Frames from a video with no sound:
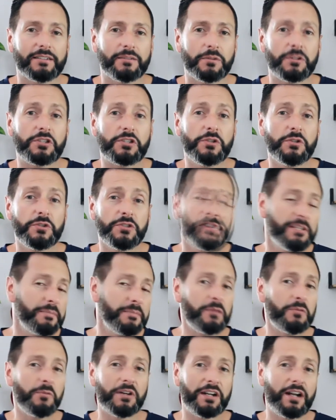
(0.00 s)
which used to
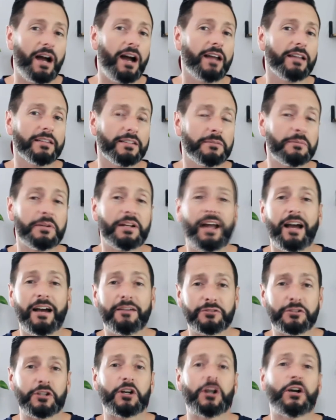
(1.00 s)
be one island, but
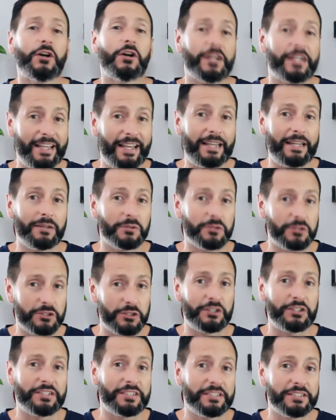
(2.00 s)
after a hurricane was
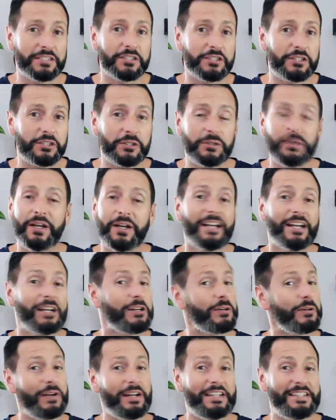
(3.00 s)
turned into two.
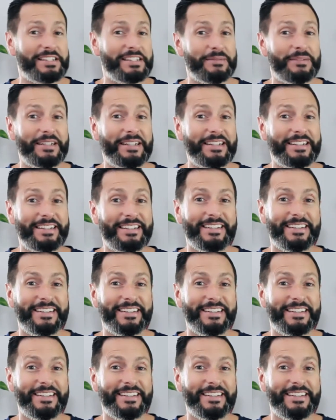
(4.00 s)
Crazy, man.